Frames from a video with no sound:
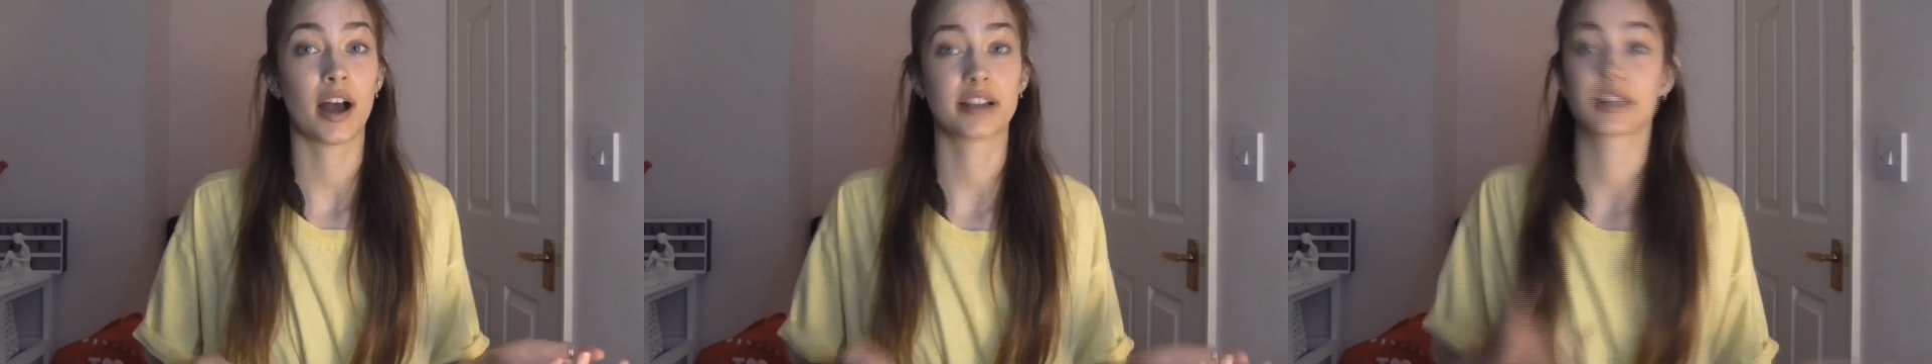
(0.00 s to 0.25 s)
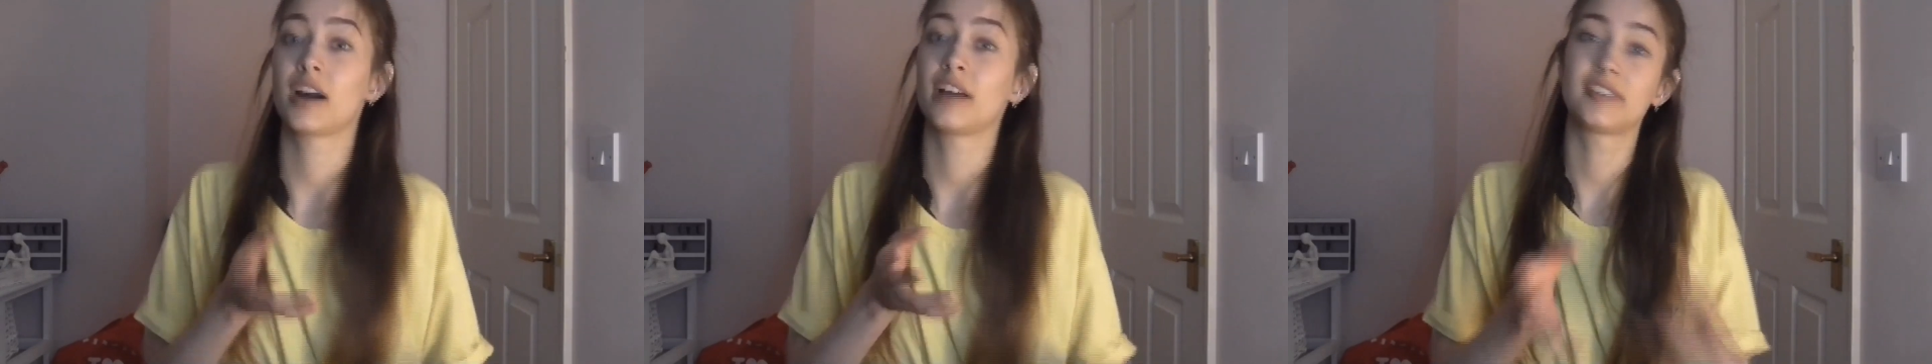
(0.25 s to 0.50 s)

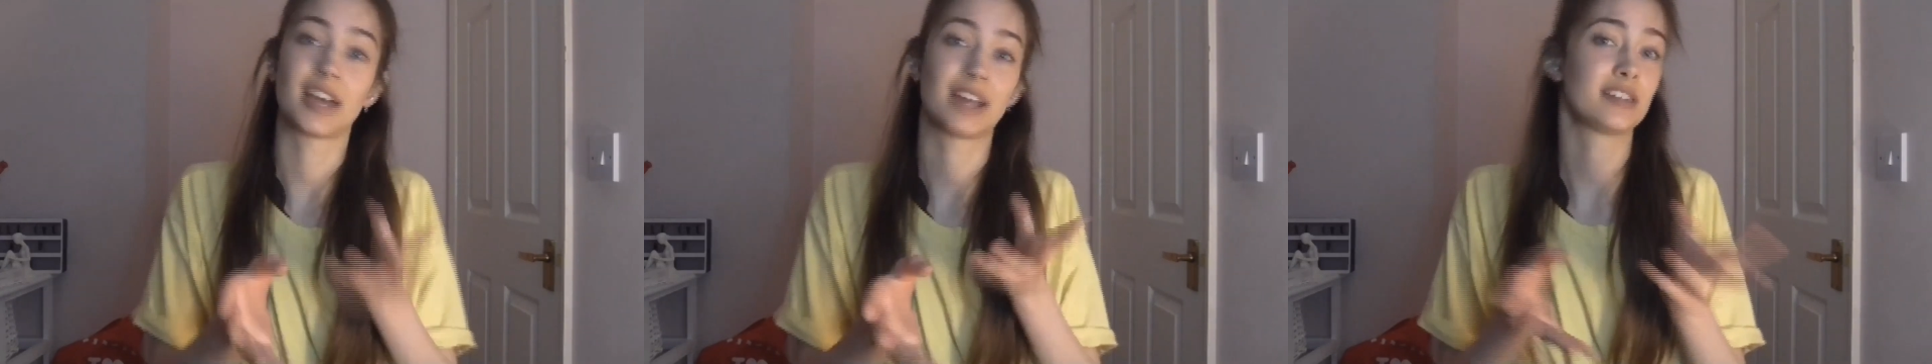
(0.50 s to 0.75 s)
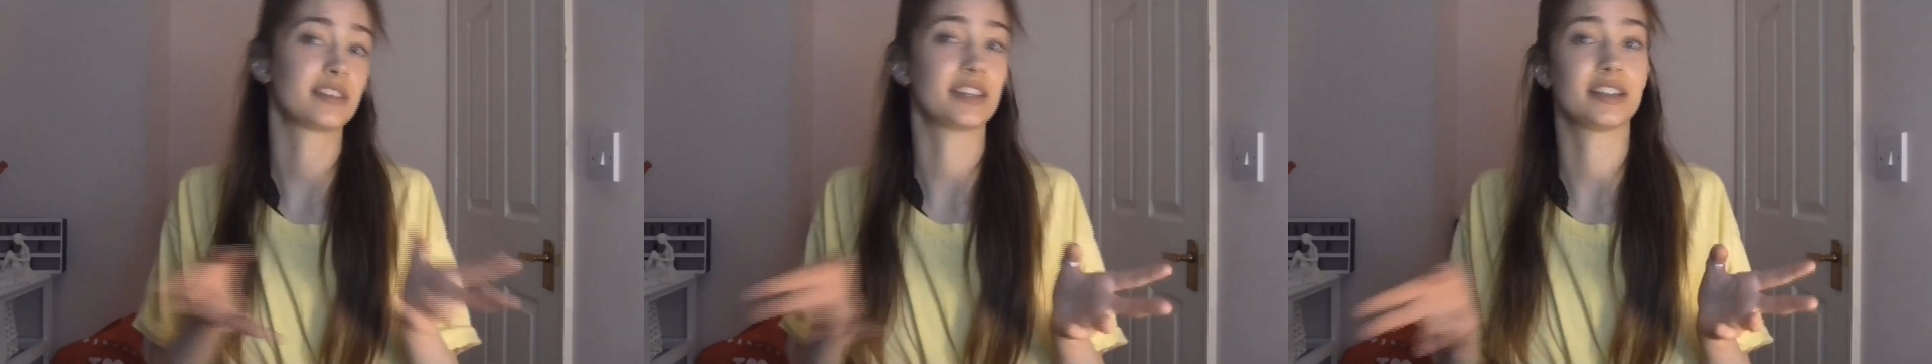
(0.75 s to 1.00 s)
has a kind of
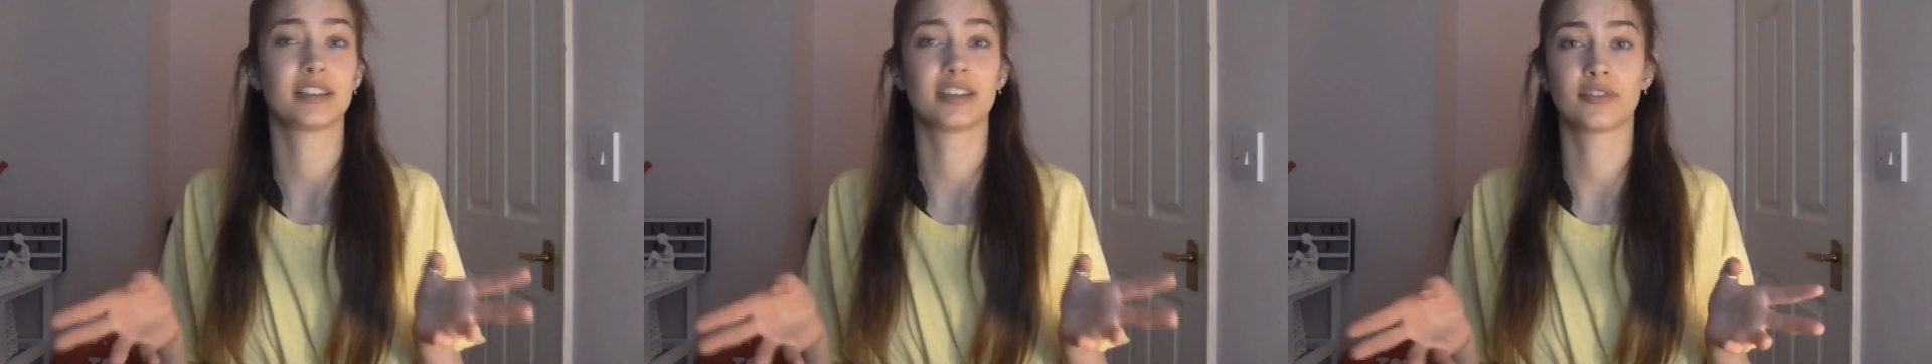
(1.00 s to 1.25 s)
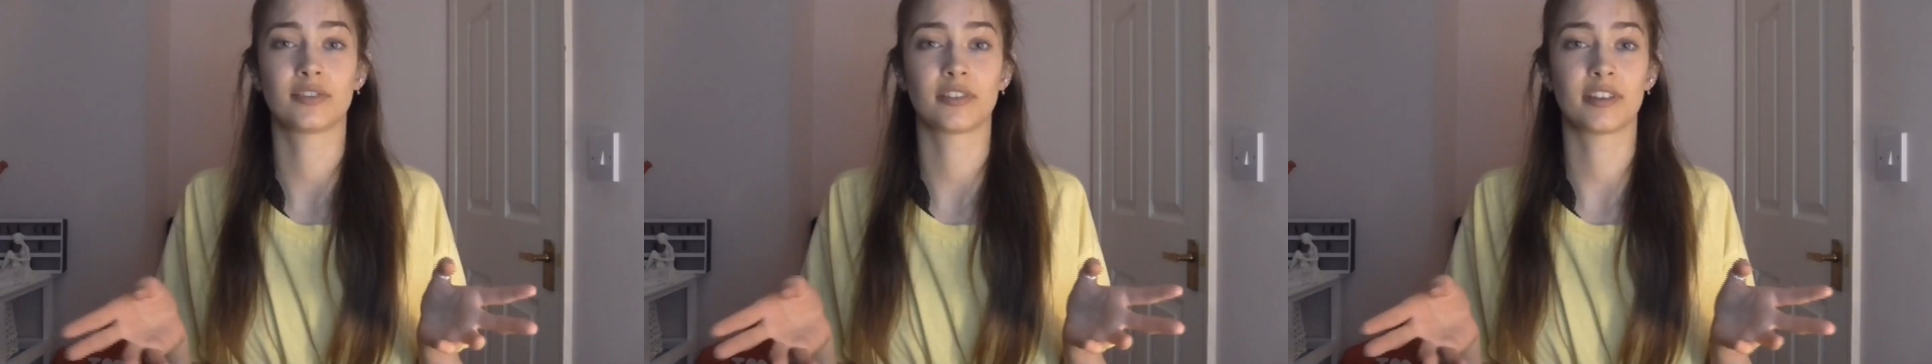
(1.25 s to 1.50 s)
tendencies
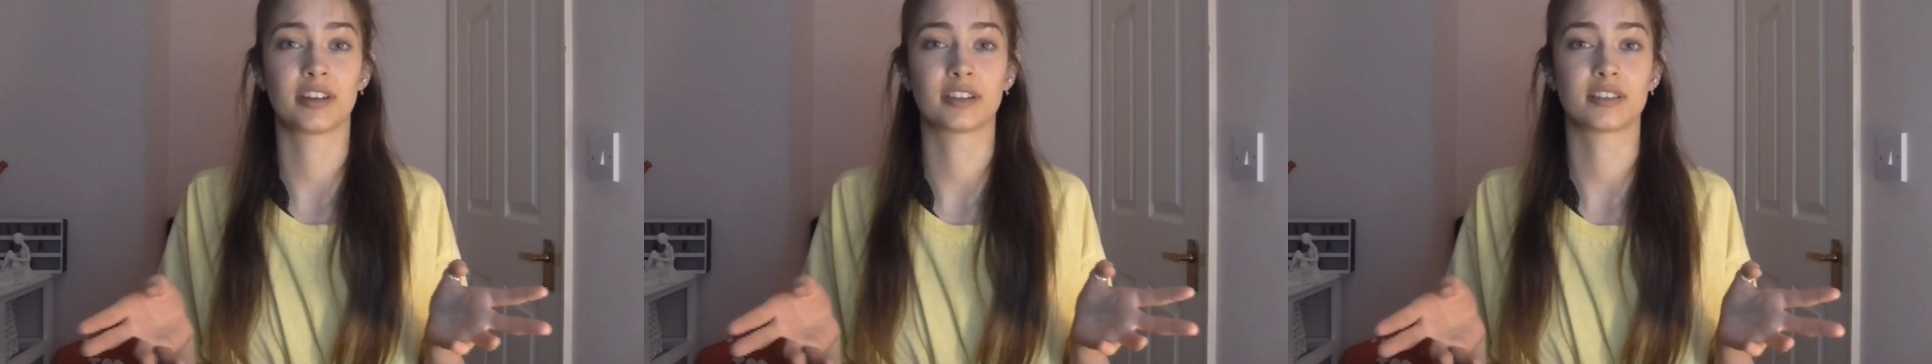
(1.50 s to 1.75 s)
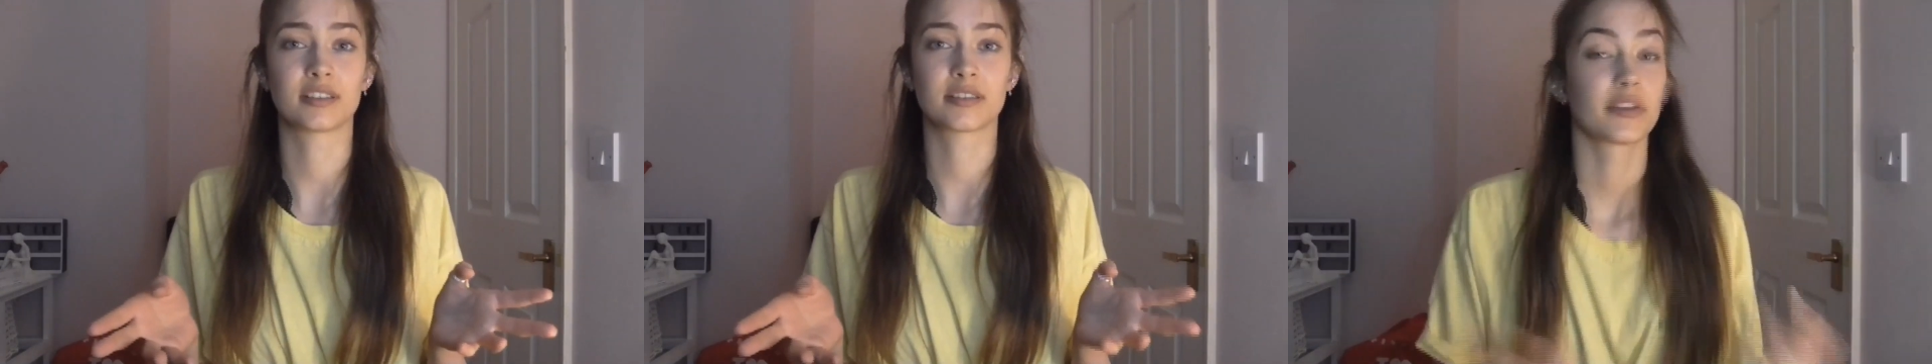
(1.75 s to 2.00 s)
to different
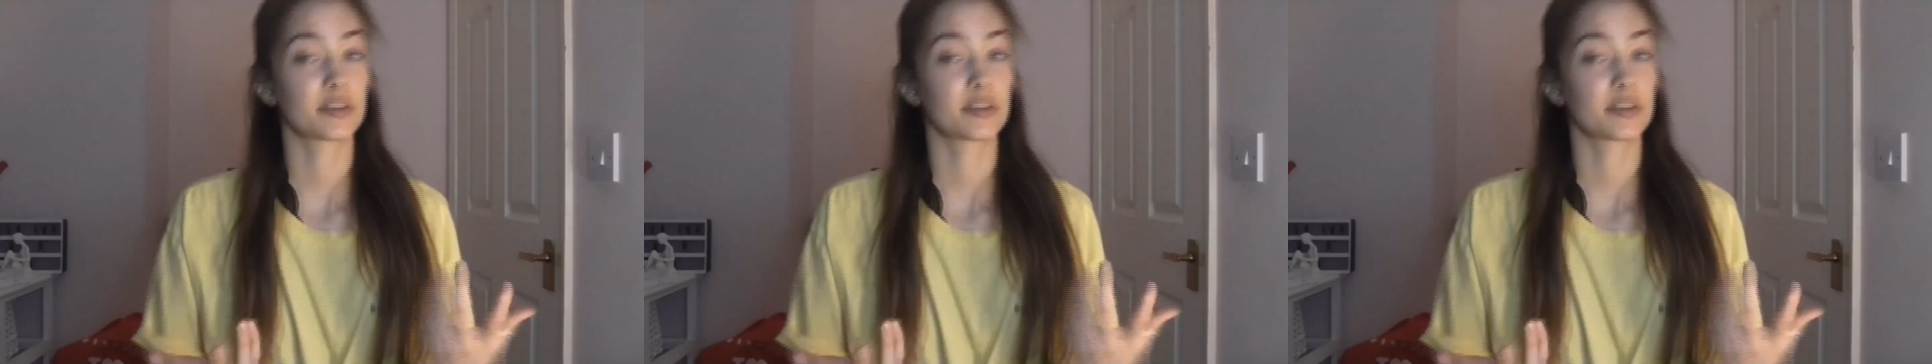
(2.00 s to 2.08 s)
things.